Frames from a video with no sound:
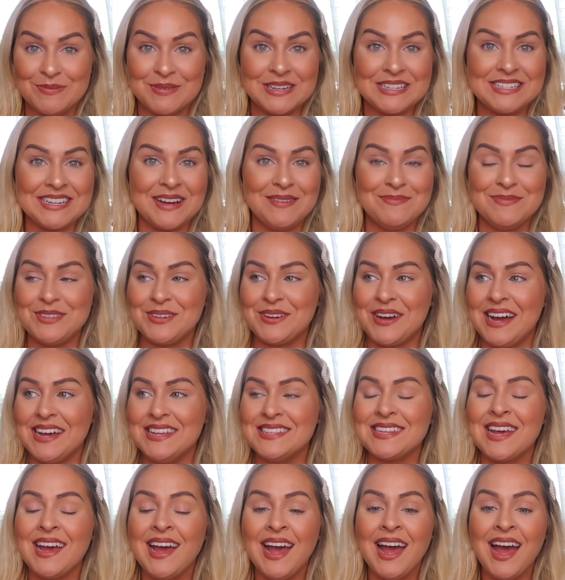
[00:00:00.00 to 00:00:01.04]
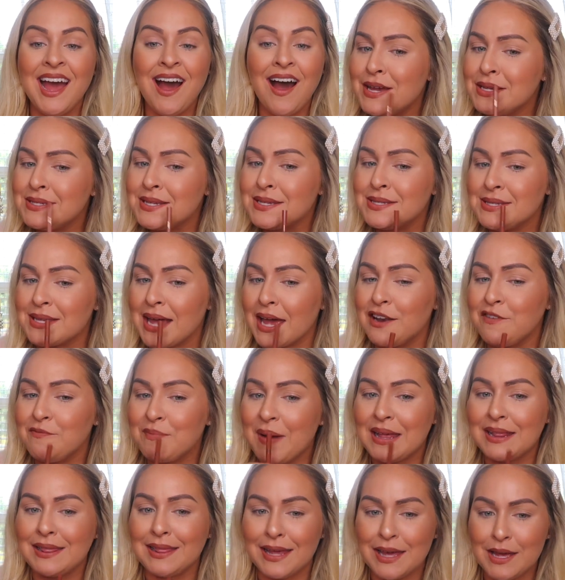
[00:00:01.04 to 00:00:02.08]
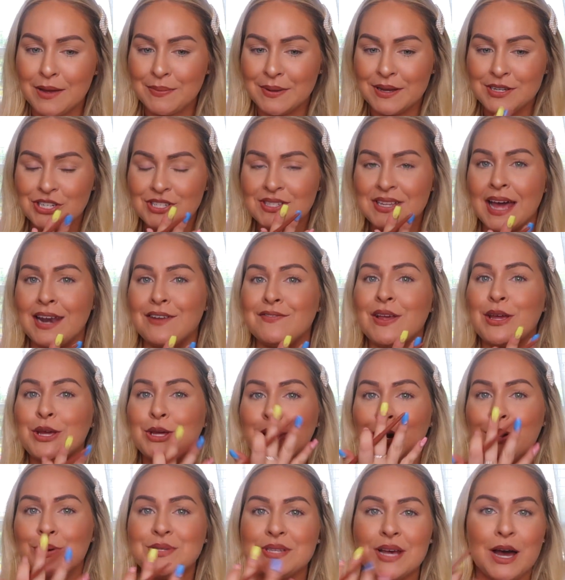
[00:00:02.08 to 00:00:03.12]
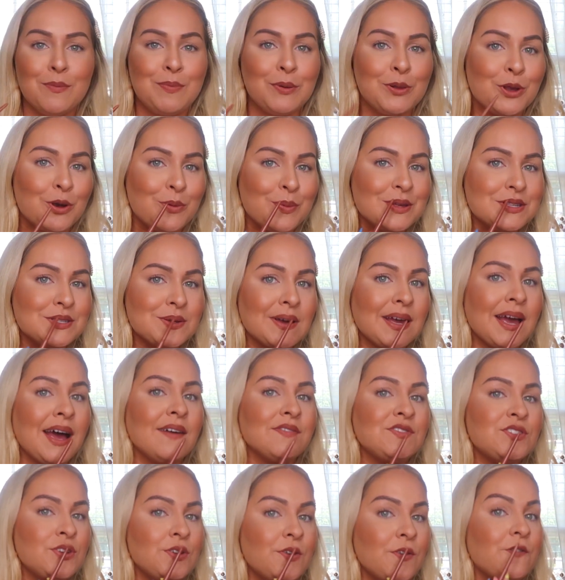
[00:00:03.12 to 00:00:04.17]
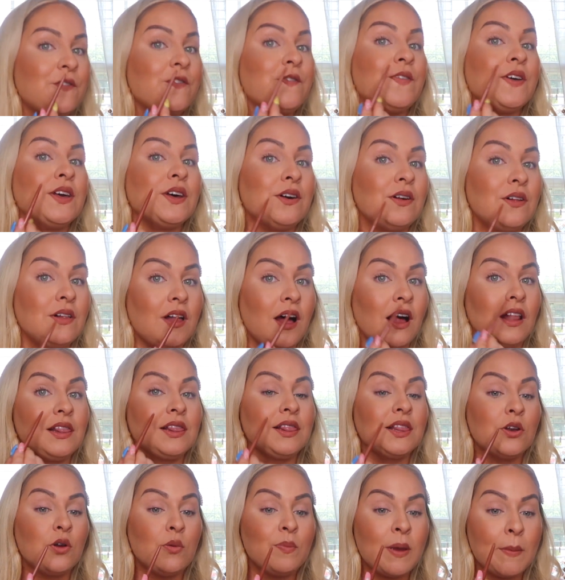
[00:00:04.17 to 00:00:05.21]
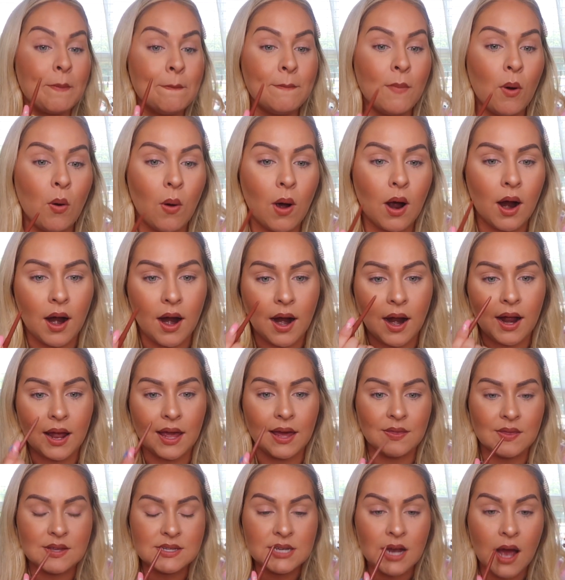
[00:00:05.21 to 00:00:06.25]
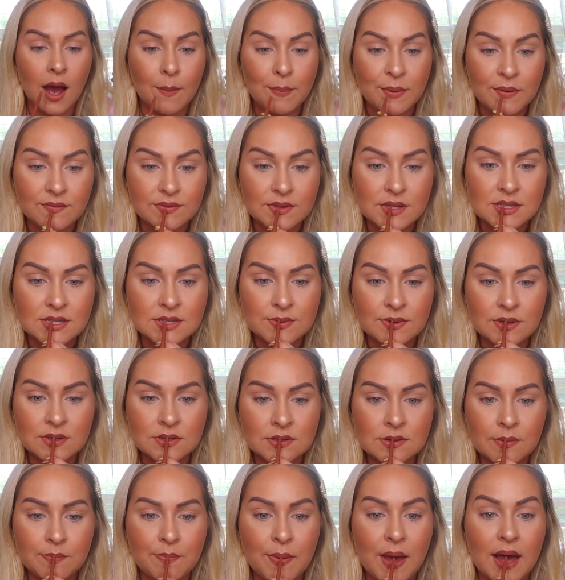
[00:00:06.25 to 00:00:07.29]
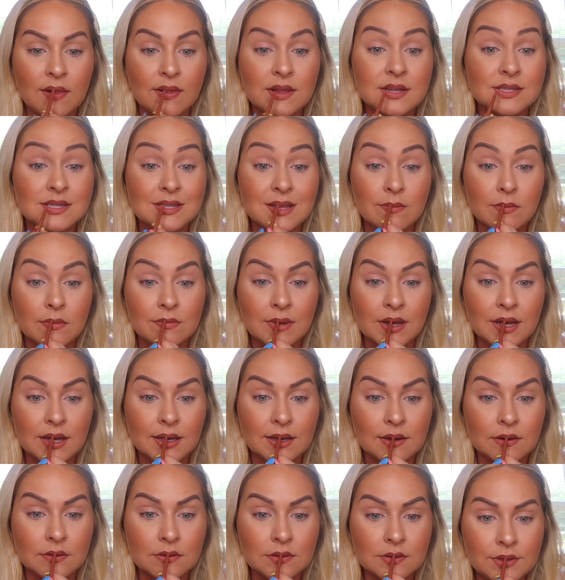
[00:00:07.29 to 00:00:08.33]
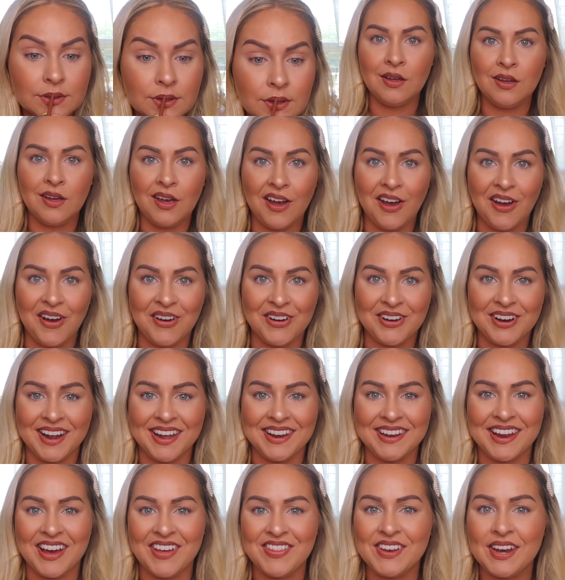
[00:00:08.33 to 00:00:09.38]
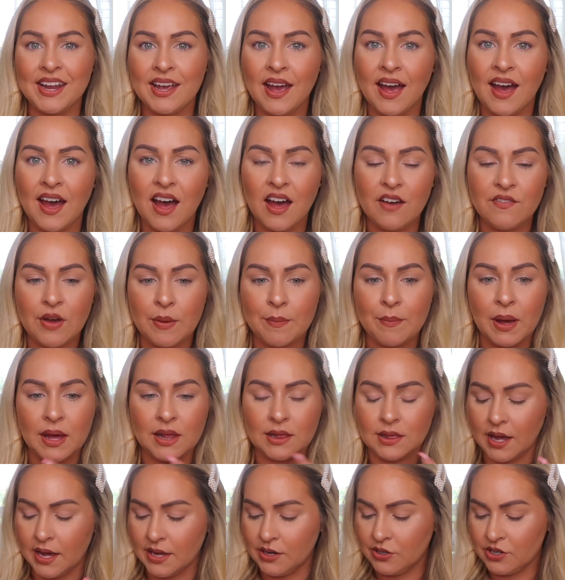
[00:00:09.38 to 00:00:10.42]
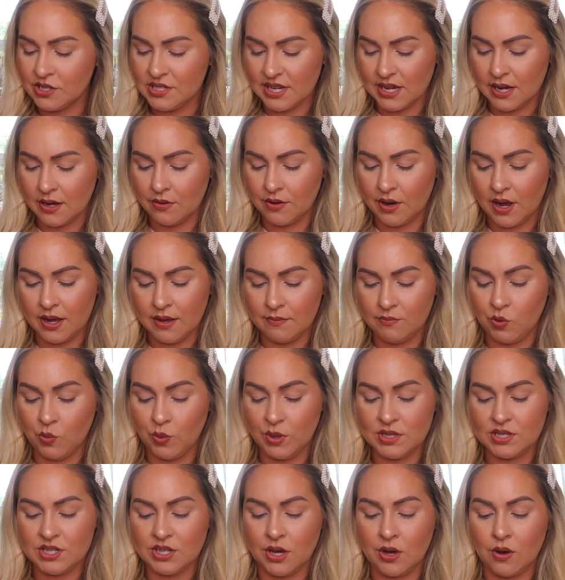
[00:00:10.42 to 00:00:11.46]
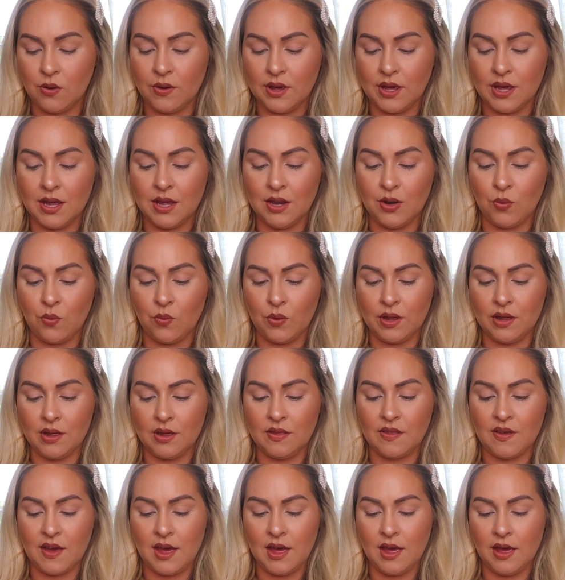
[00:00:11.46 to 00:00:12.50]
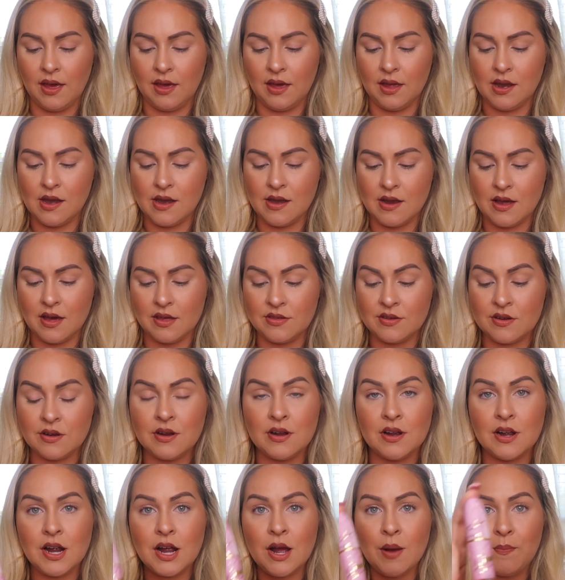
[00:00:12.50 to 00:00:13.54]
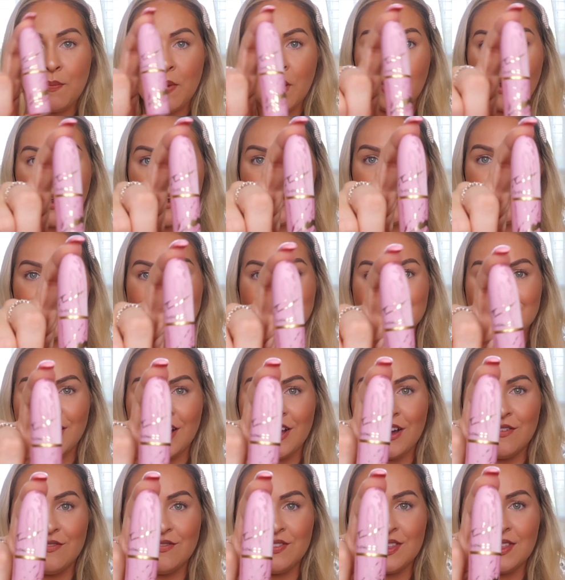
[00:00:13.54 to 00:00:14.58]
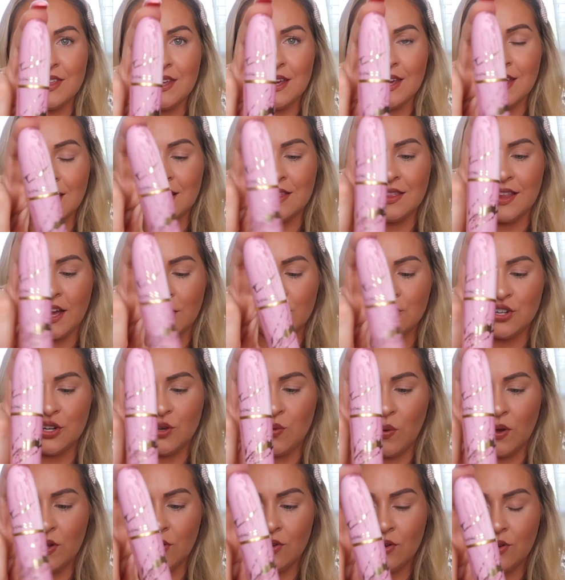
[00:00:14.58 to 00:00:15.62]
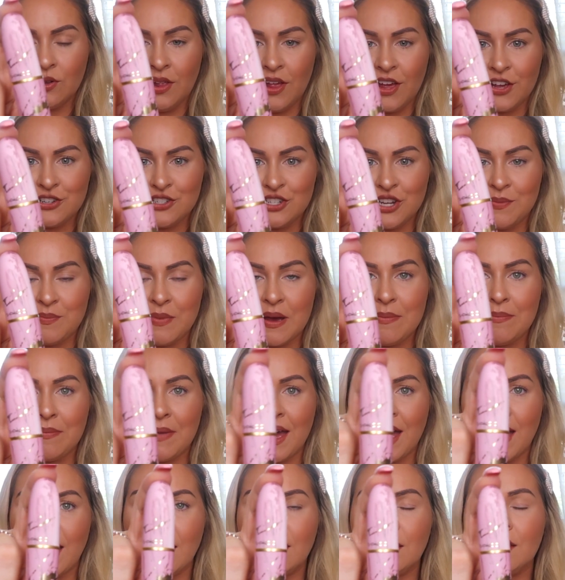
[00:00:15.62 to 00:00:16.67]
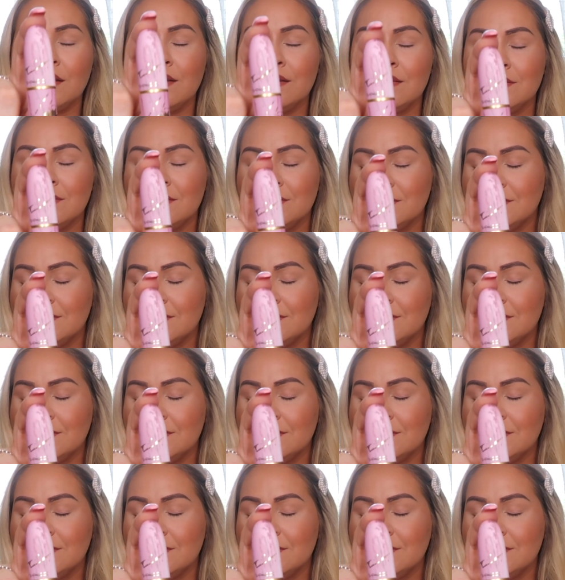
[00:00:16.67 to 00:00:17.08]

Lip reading: many times, you guys. This side of my lip, it just kind of like goes up a little bit, so I have to fill a little bit more in the top of this one to balance them out. All right, now that I have my liner down, I'm going to go in with another part of the Electric Wonder Collection by MAC.